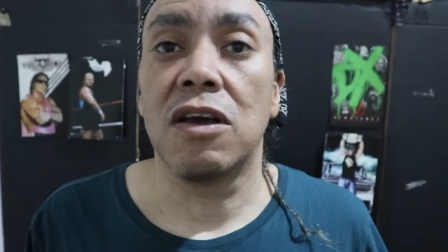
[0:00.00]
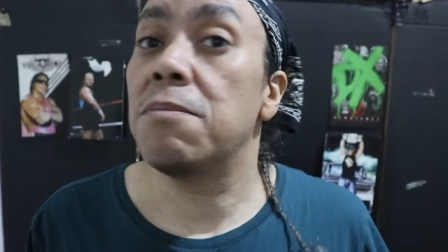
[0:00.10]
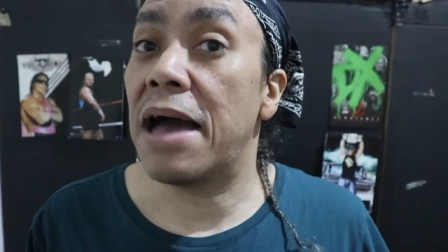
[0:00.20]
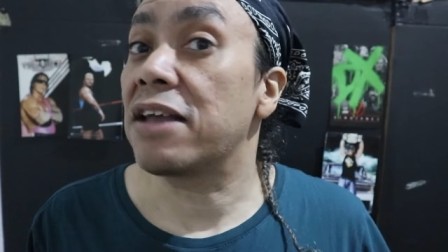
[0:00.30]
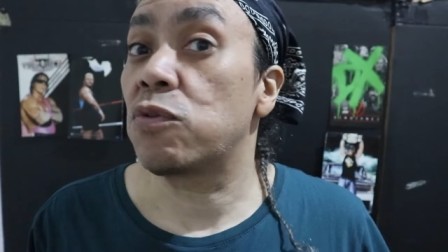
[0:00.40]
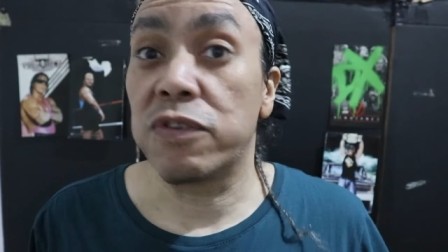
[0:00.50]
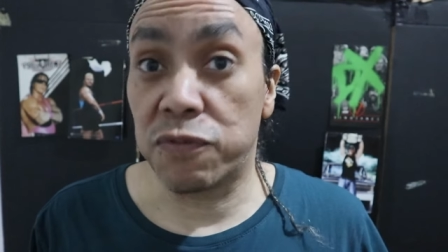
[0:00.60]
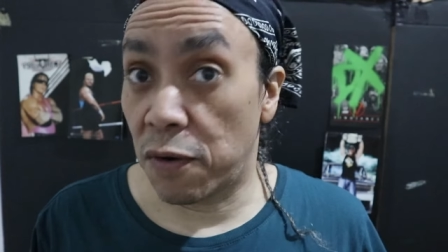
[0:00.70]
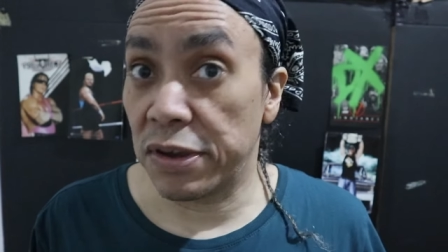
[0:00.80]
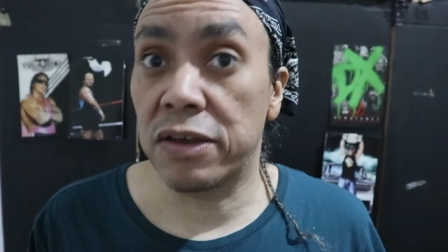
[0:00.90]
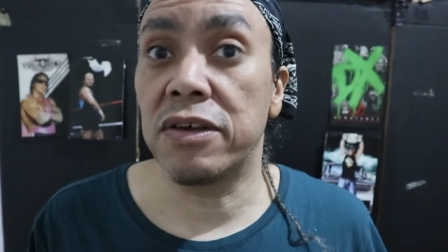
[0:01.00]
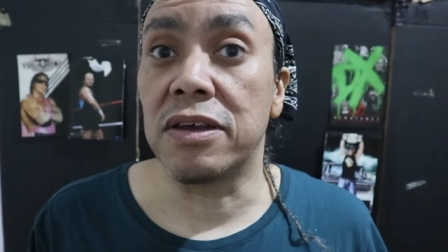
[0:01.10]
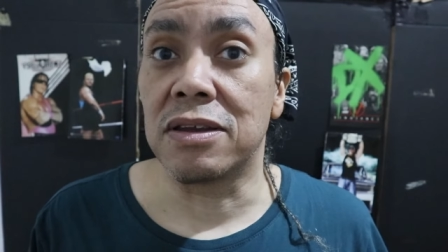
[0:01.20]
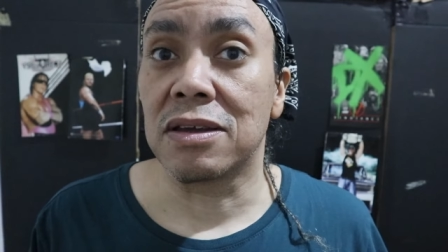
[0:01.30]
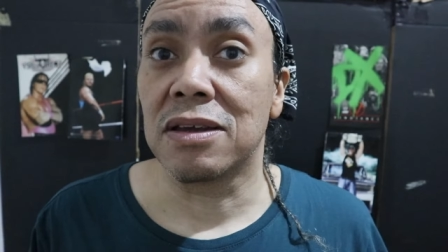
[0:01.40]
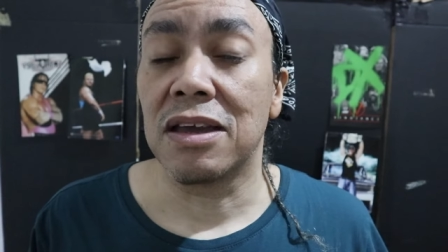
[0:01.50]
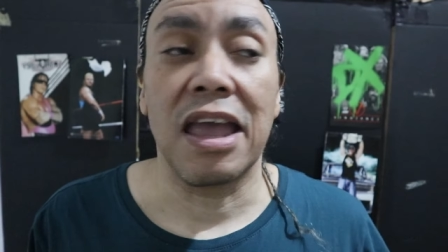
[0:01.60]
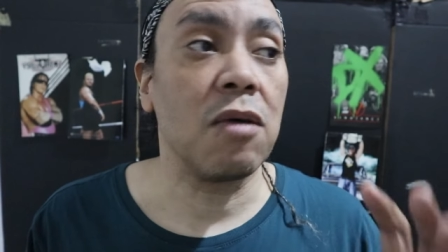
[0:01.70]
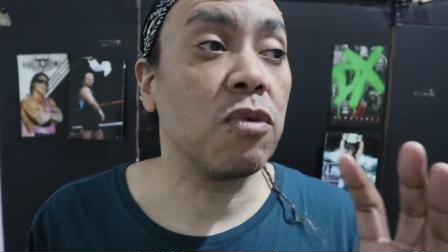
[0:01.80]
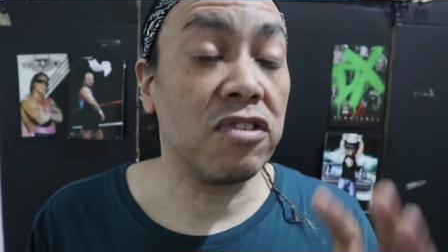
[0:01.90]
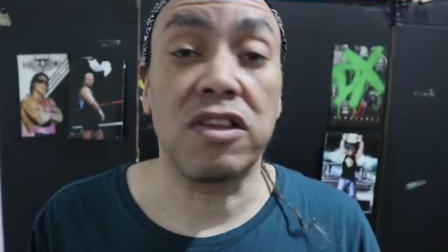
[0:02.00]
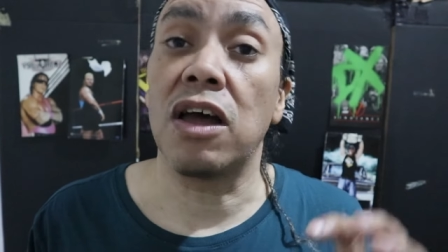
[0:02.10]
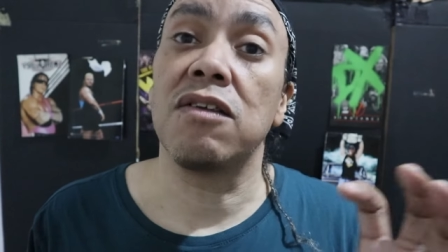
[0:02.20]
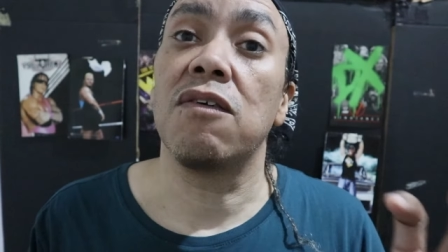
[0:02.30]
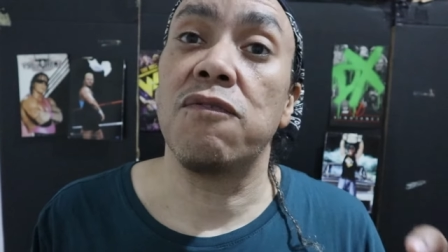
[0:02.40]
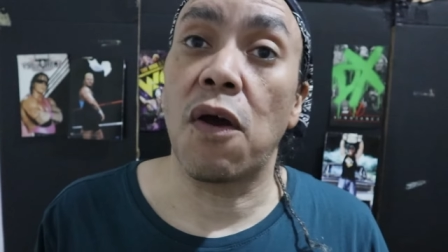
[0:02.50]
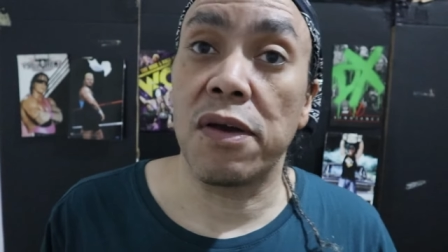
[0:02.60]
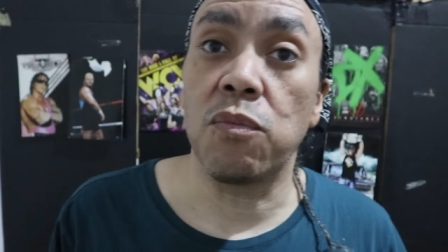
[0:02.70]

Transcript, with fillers: Match was very good. It was done very